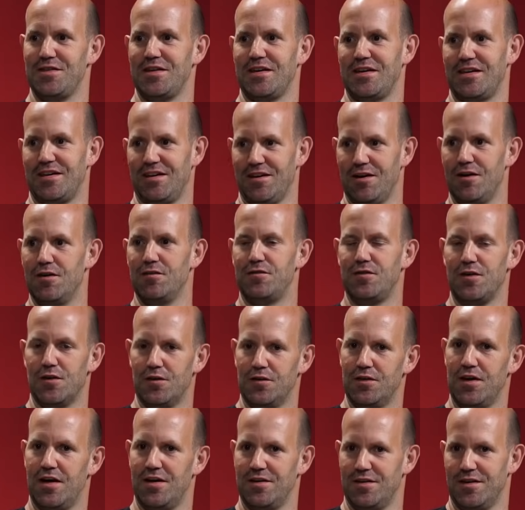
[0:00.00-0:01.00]
If you're
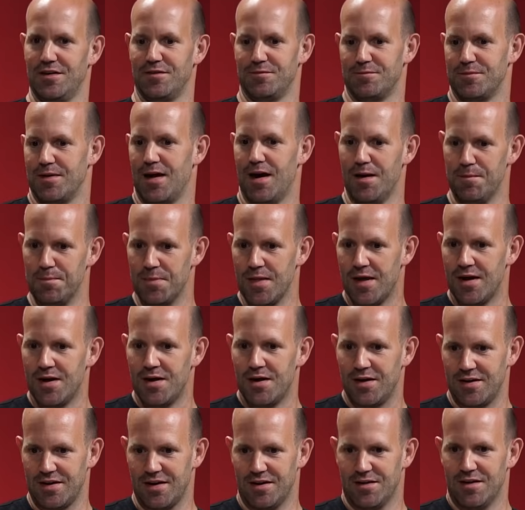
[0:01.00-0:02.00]

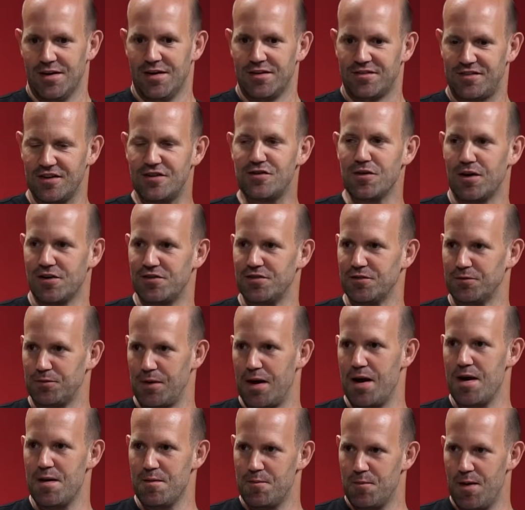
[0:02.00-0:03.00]
situations
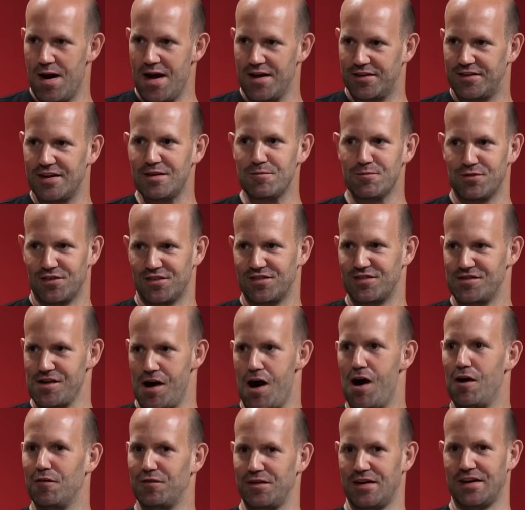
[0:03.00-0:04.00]
where teams are
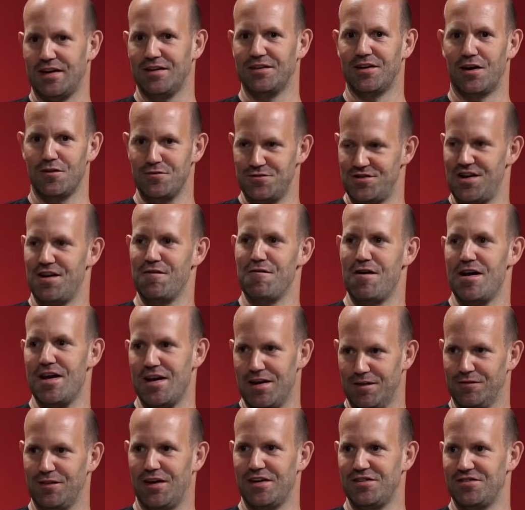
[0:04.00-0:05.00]
starving don't generate
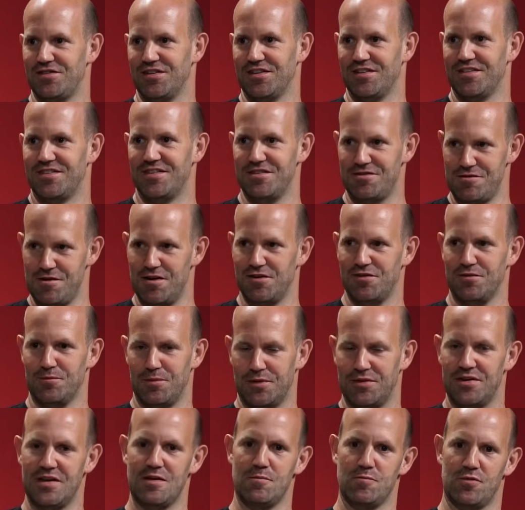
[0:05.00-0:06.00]
innovation. Situations
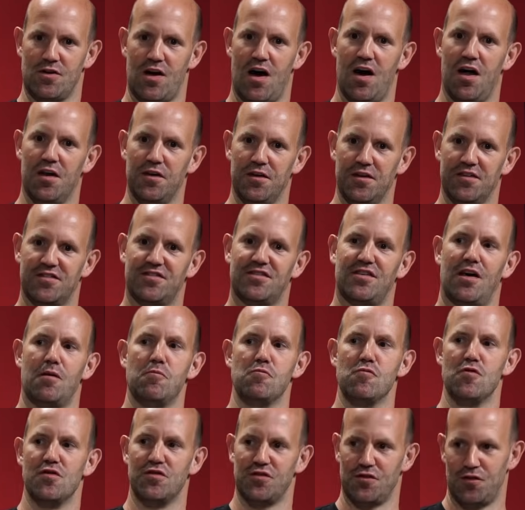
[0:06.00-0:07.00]
where teams are under some
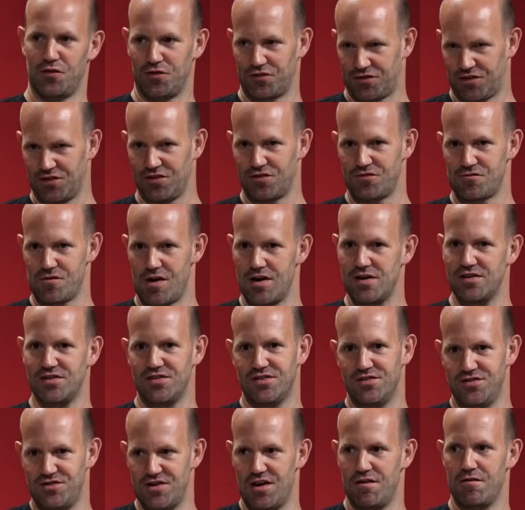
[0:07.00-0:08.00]
resource constraint
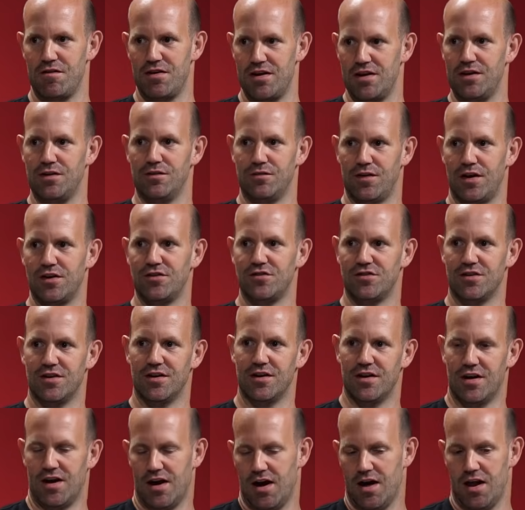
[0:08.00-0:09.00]
generate innovation.
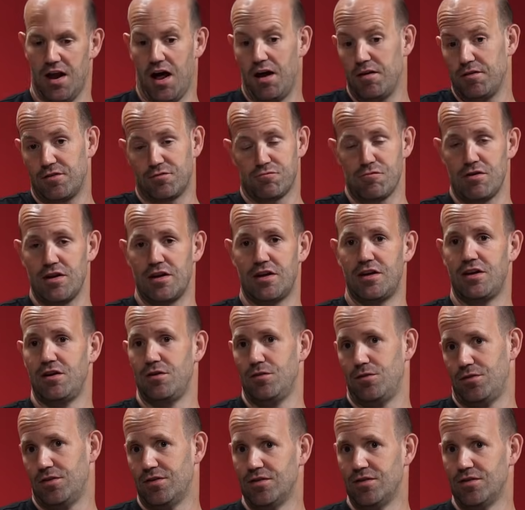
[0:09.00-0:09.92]
And it's really cute.